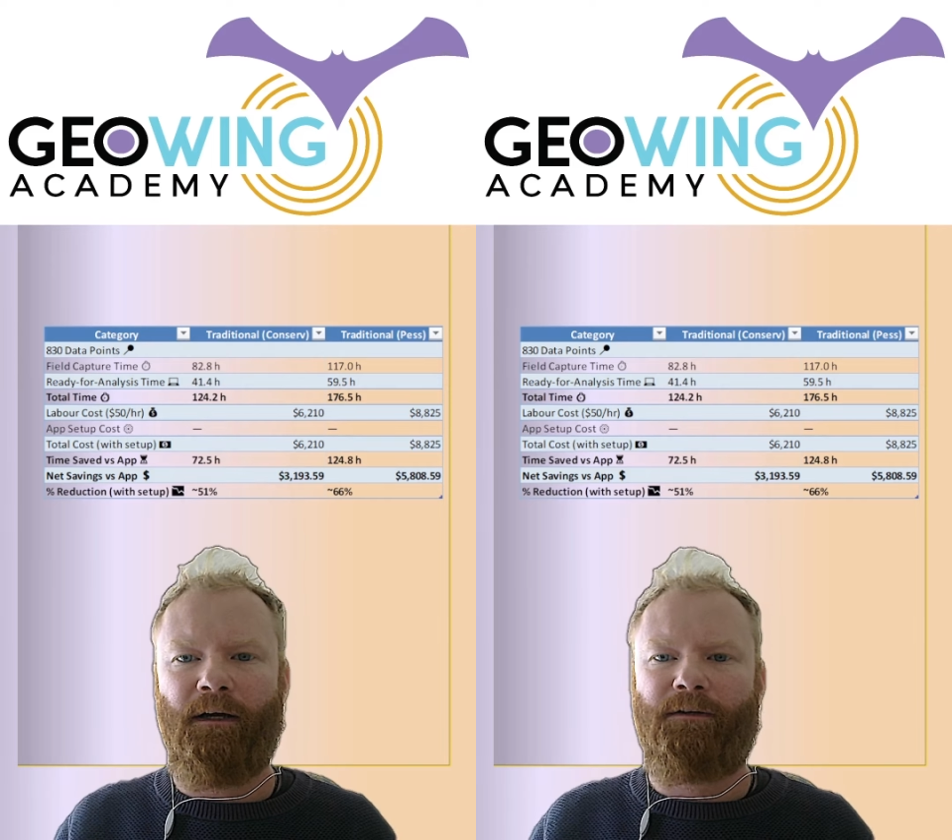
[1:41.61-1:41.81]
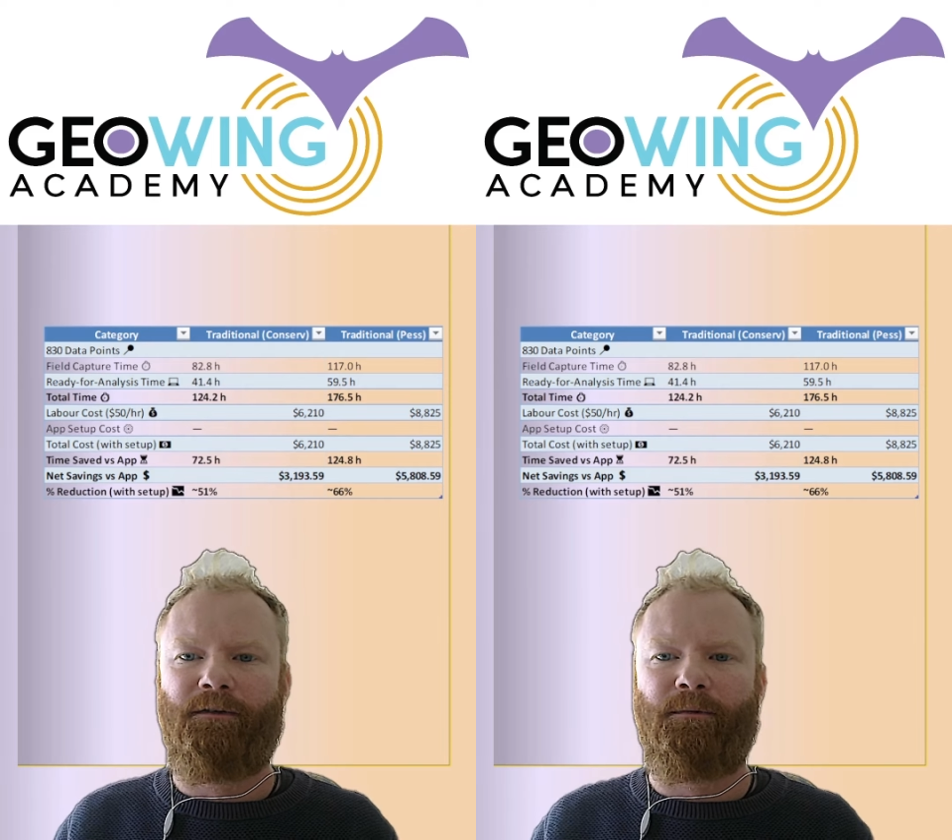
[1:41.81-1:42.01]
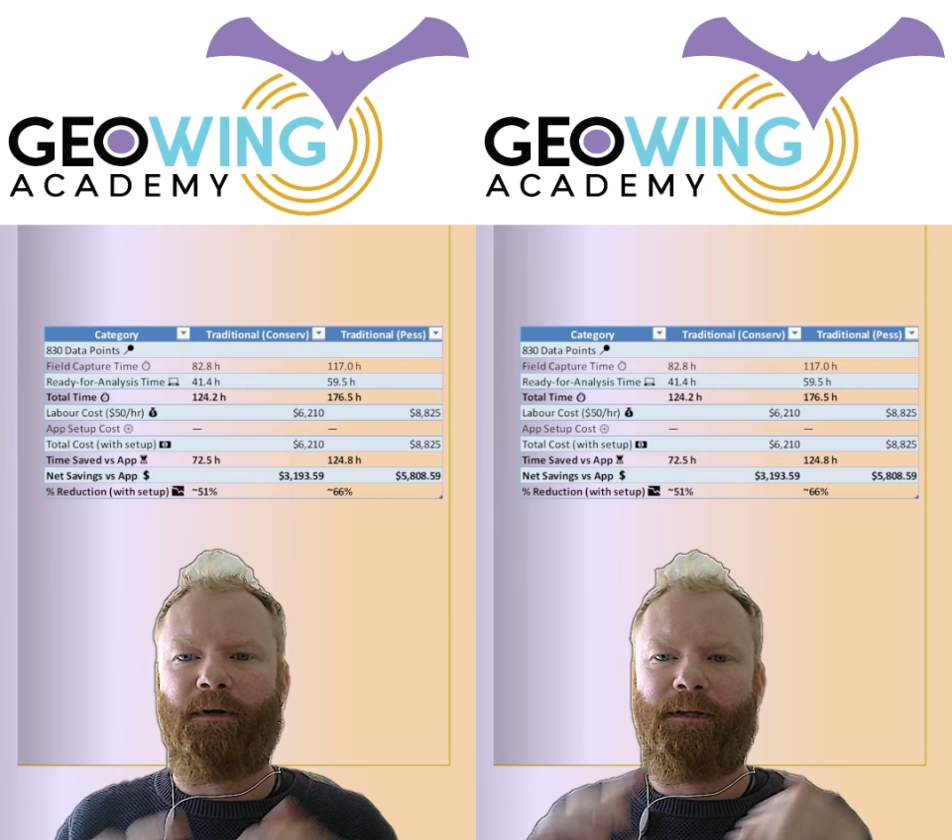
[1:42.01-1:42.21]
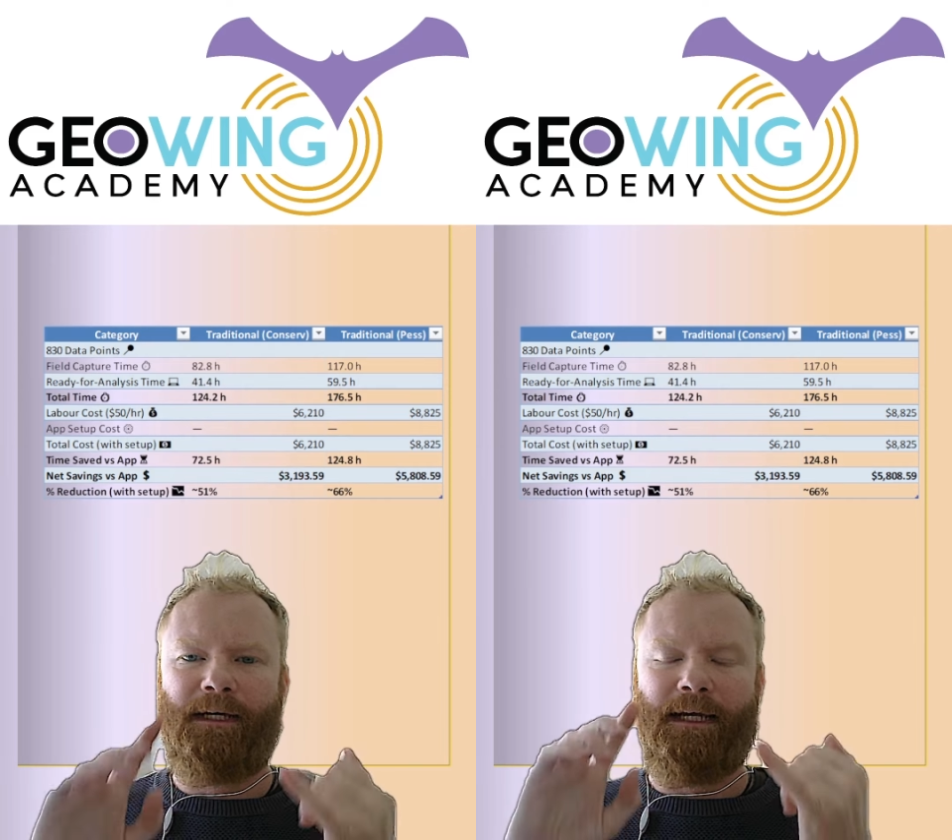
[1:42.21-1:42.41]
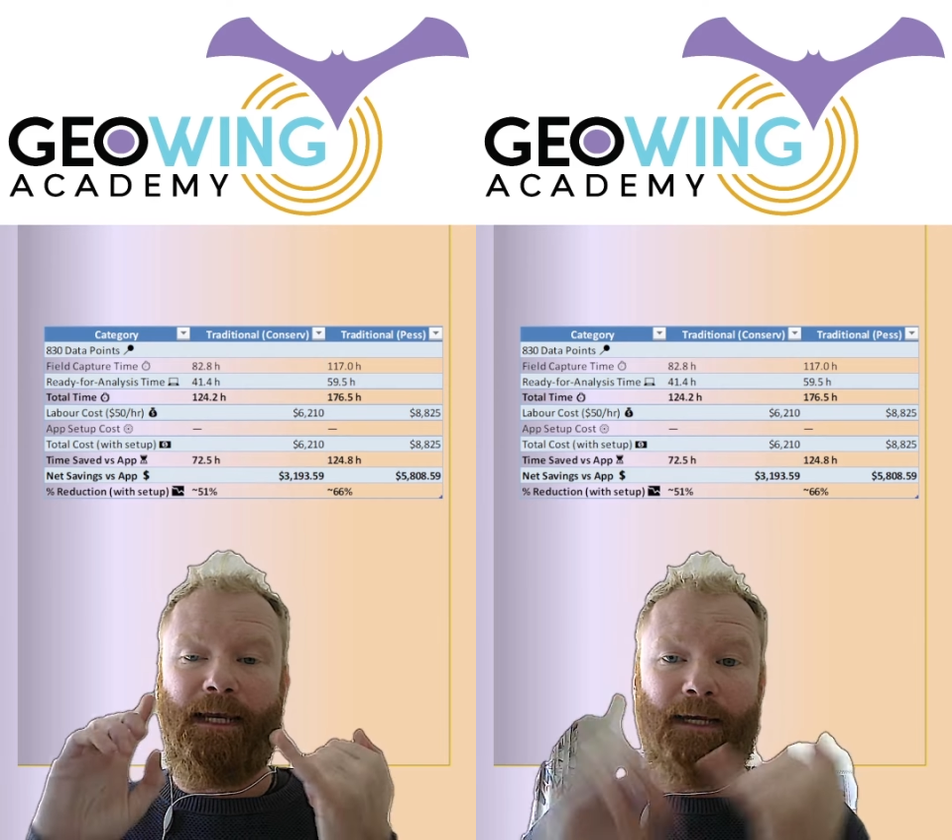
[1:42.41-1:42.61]
to both
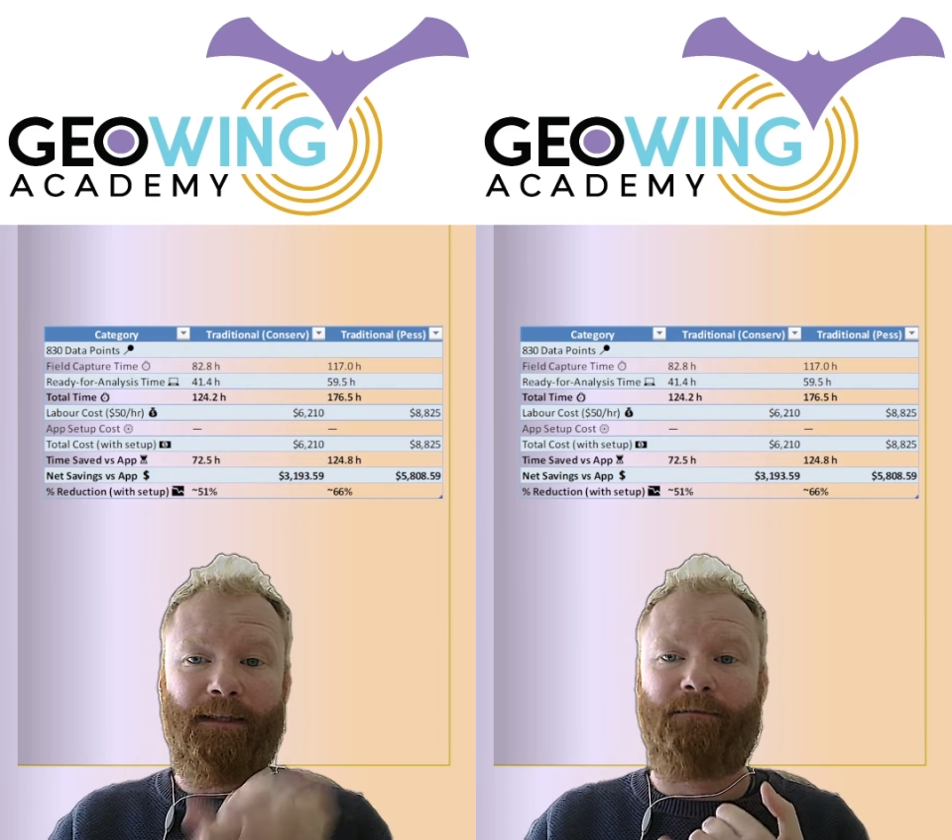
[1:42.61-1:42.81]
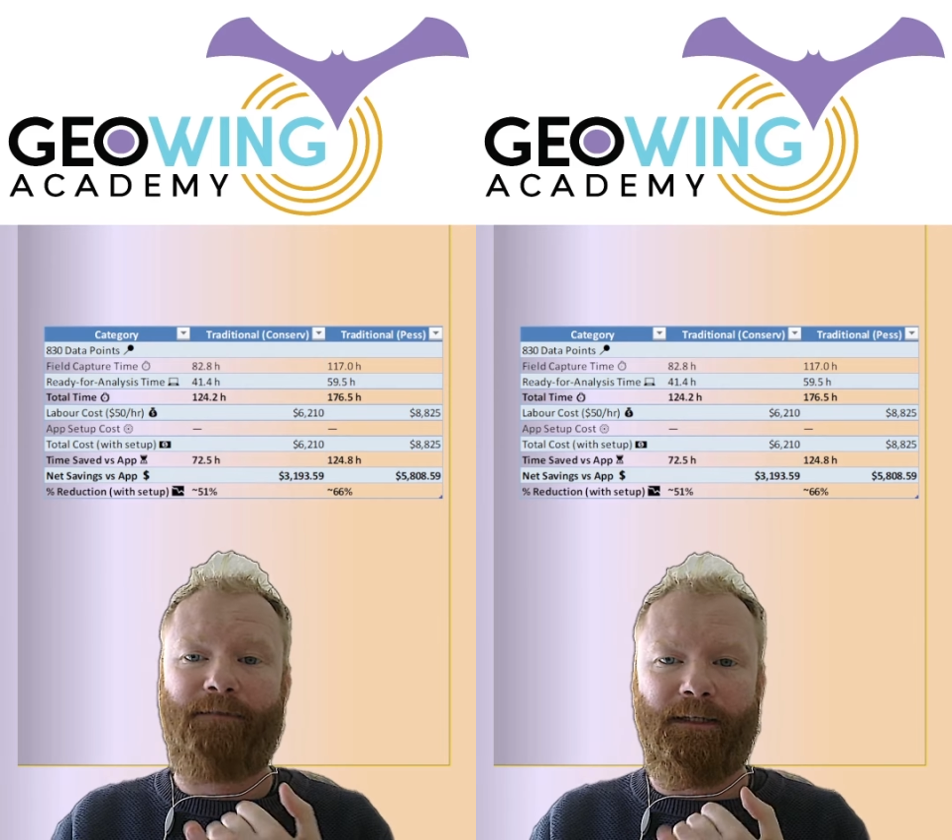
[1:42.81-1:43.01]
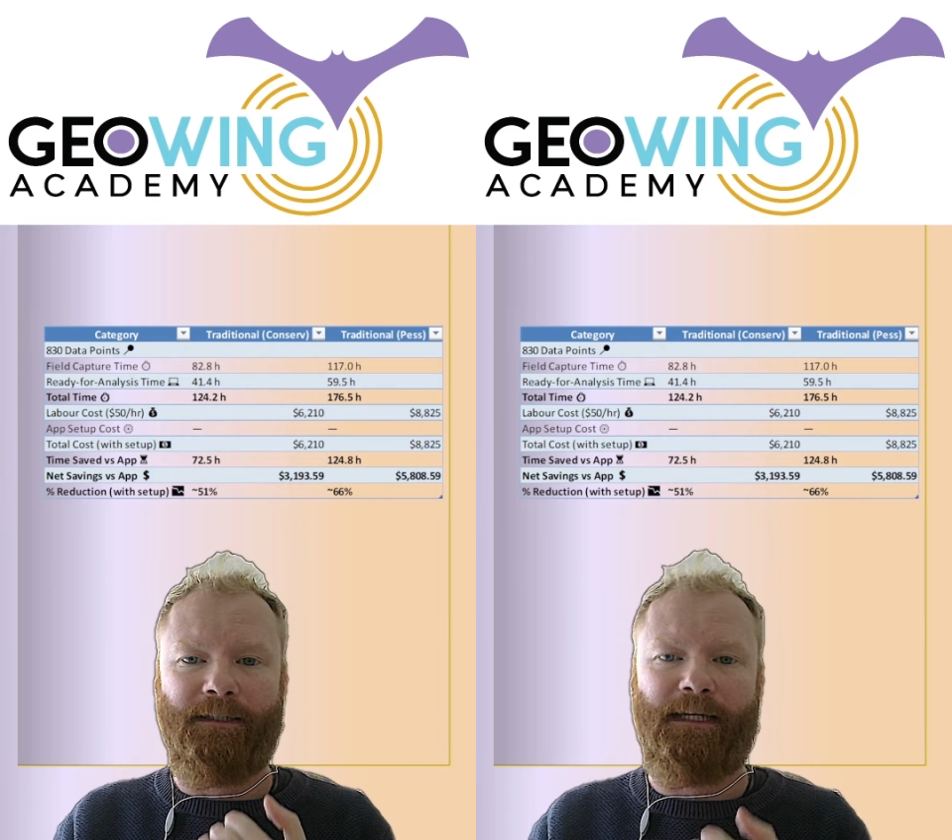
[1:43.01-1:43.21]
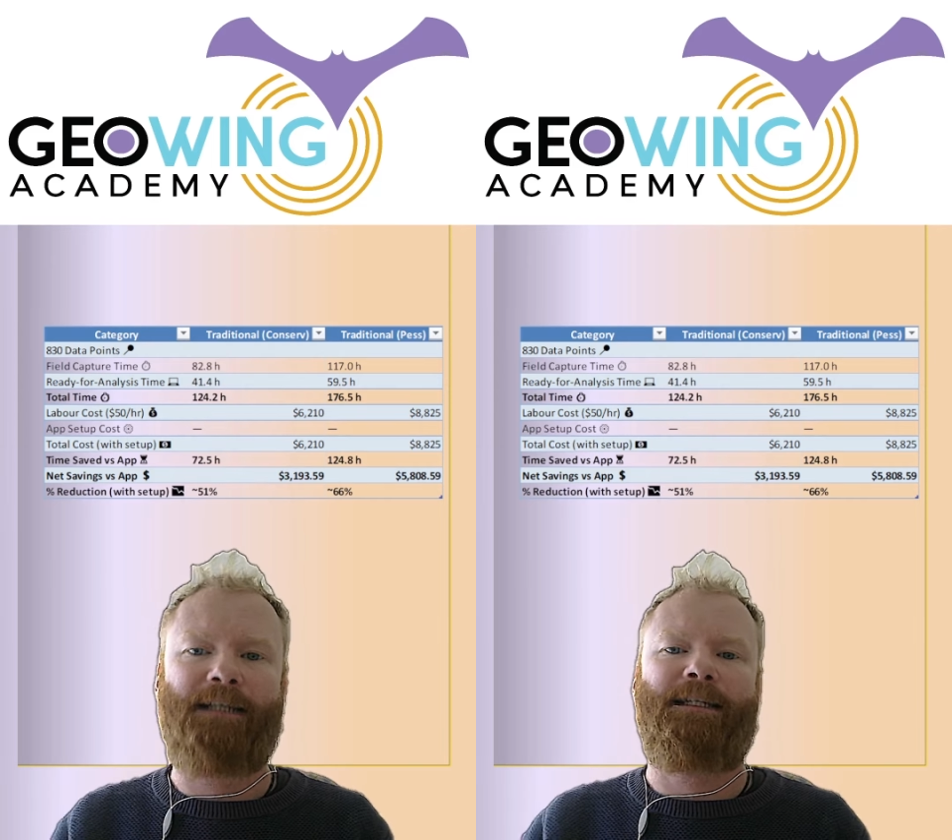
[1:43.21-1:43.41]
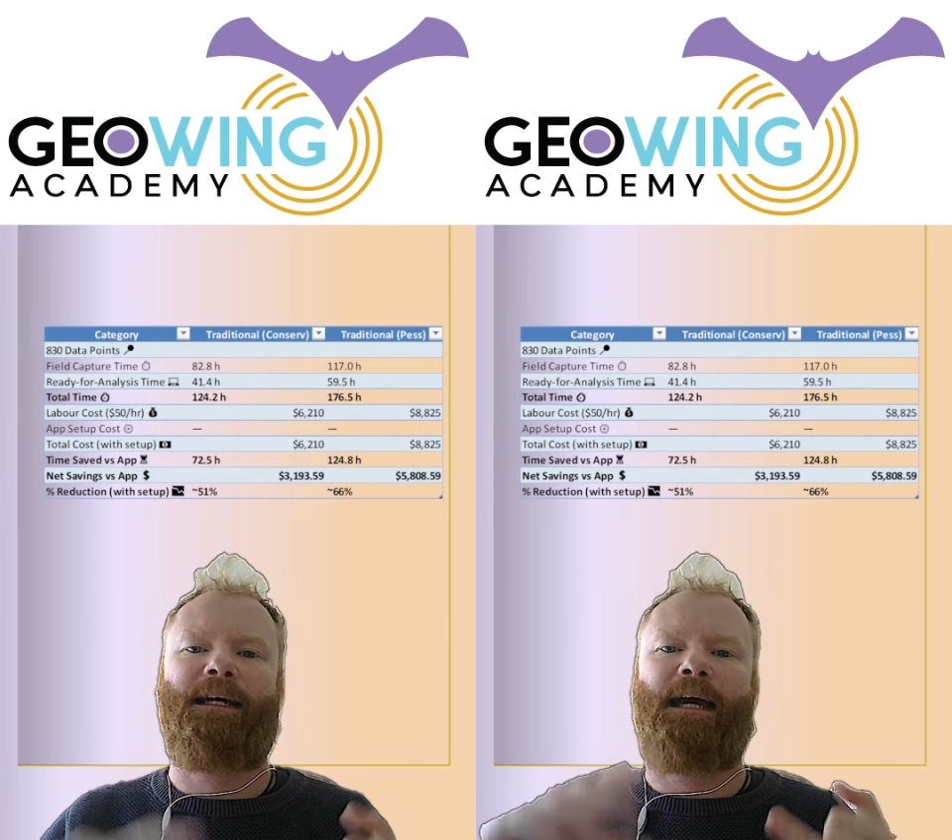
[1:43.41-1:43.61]
collect the field
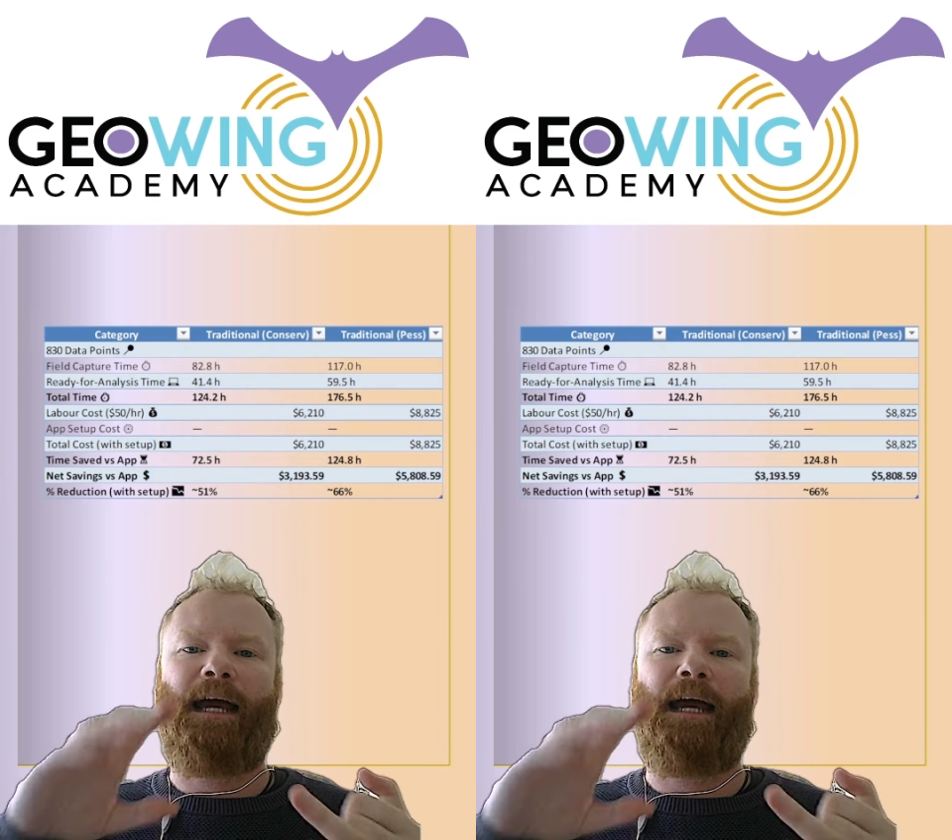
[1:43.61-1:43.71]
data